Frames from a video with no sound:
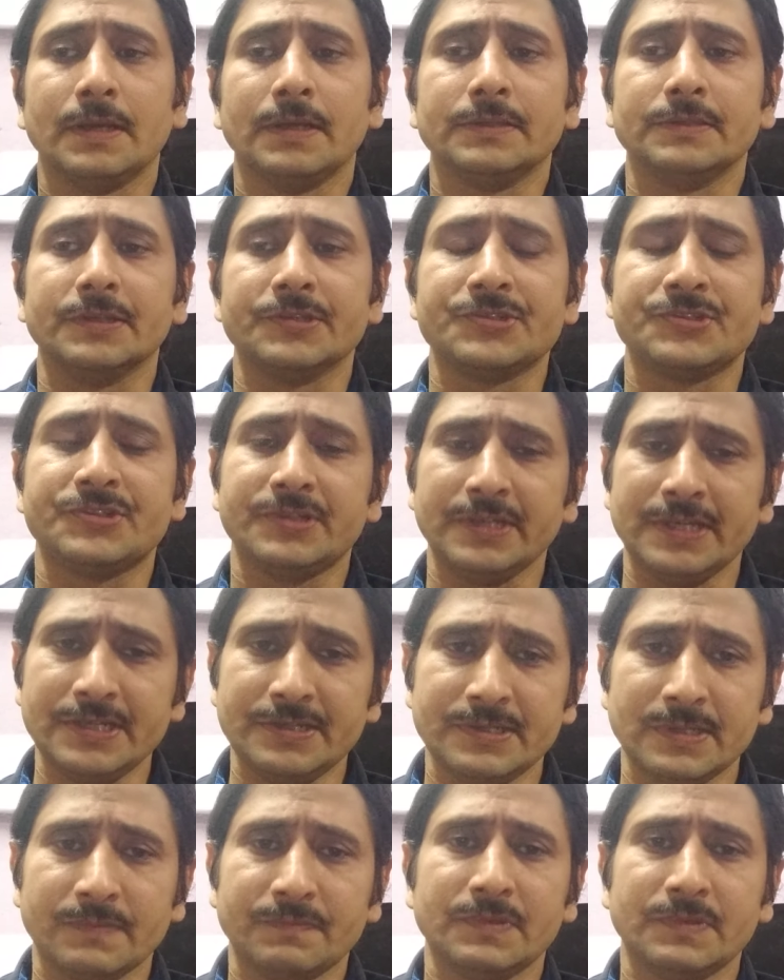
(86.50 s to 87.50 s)
The
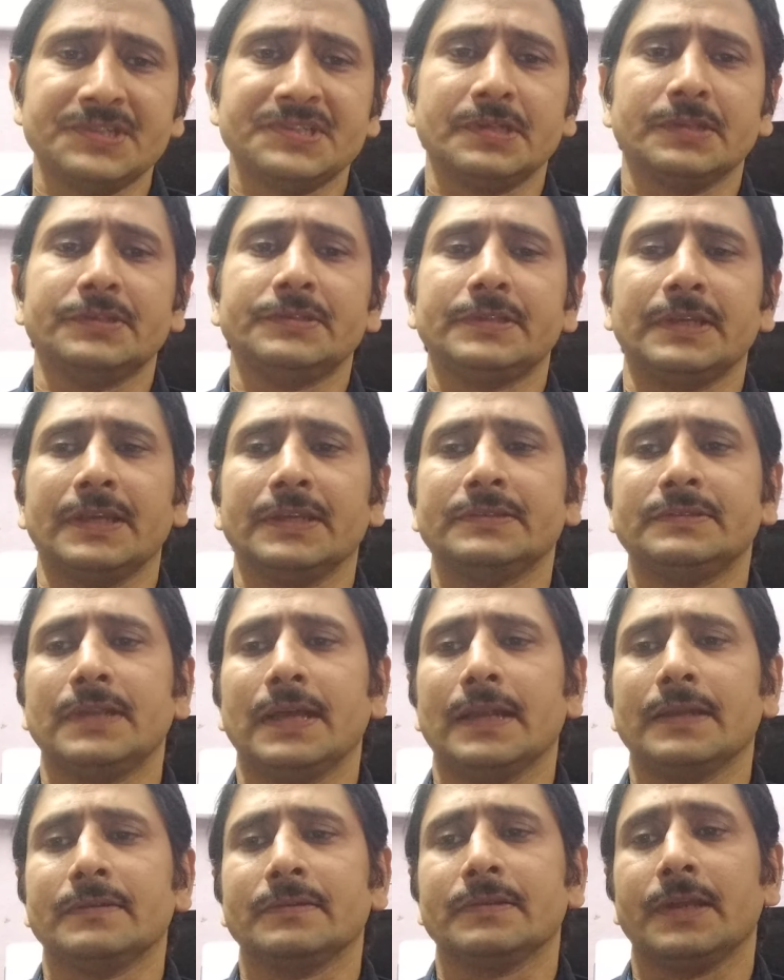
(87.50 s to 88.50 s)
street definition says
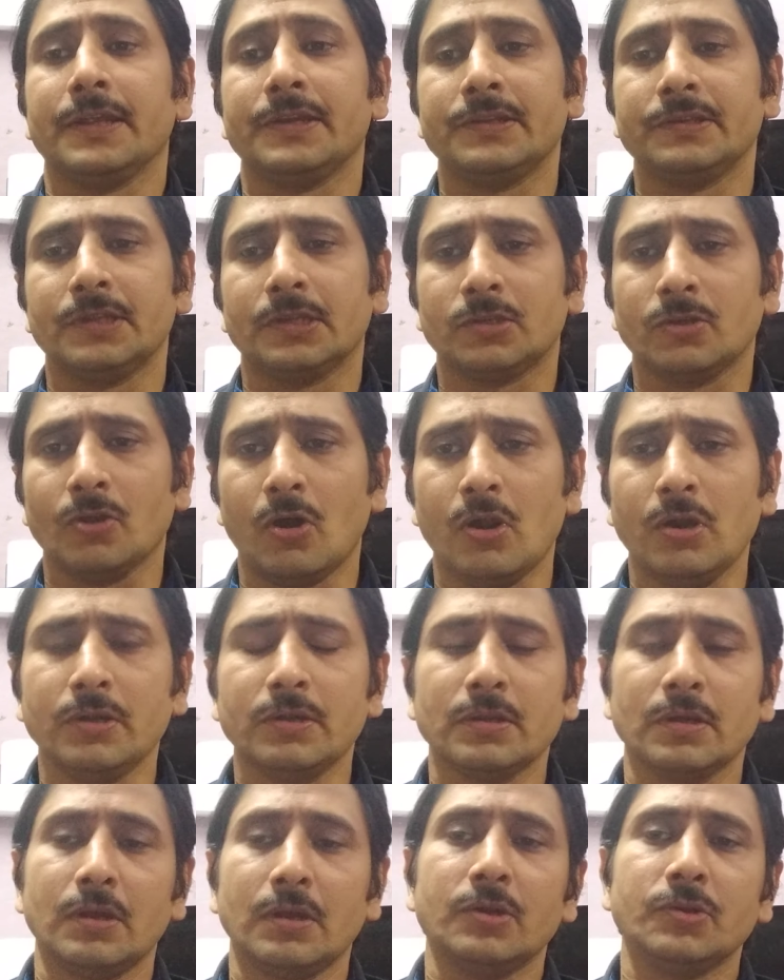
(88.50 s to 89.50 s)
that it is a
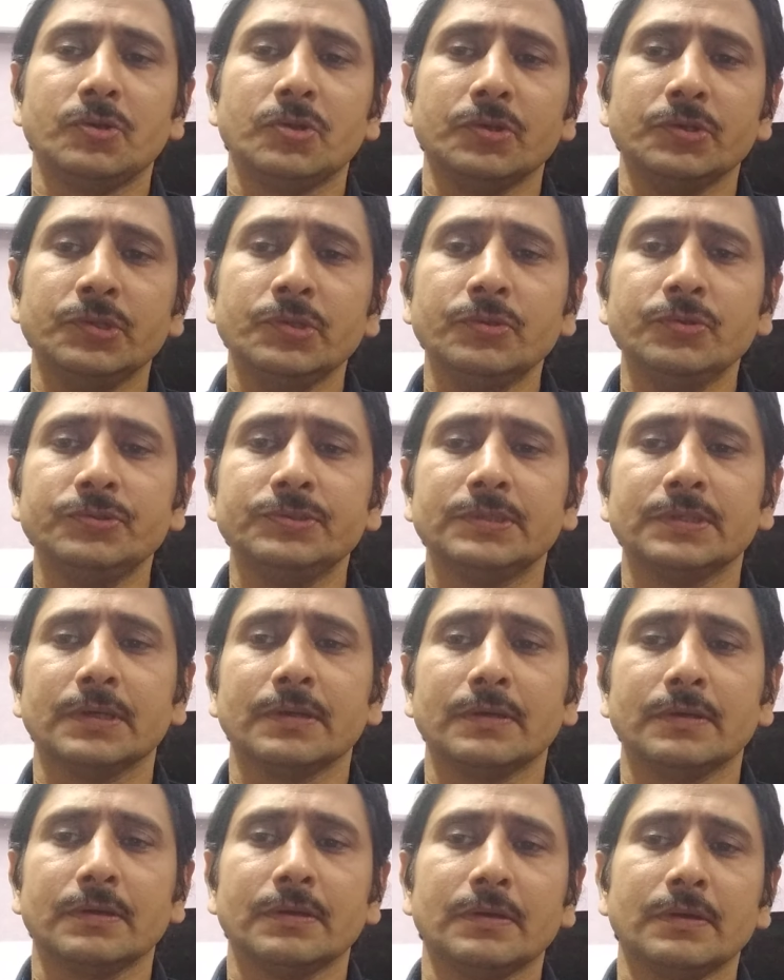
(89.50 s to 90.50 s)
tort to use
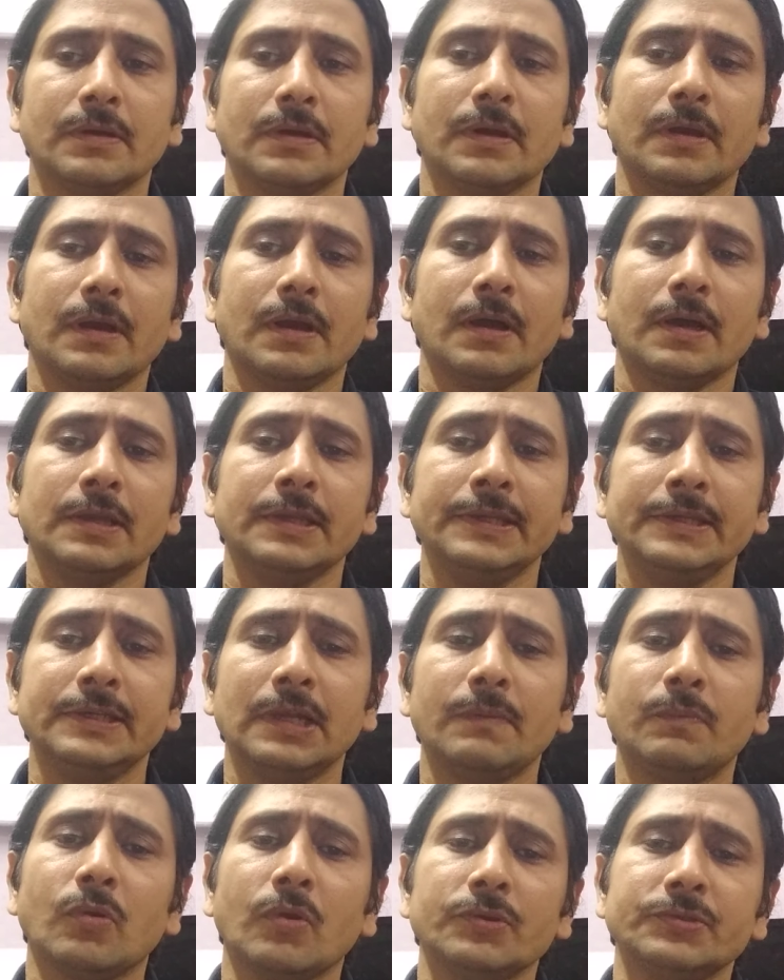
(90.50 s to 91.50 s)

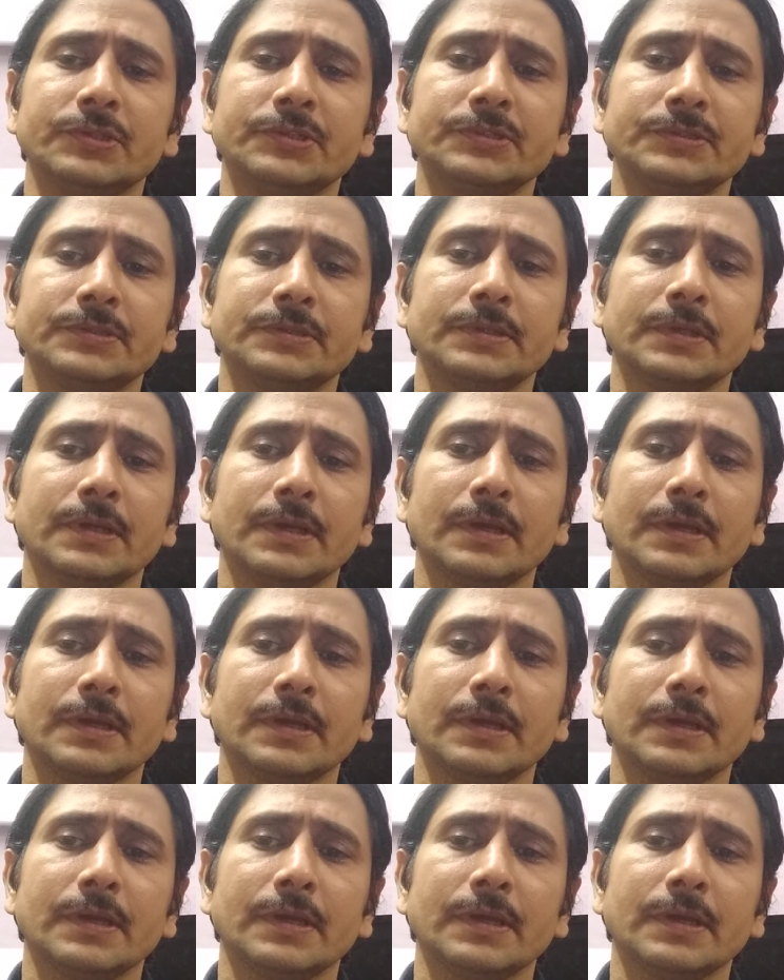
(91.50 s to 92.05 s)
legal process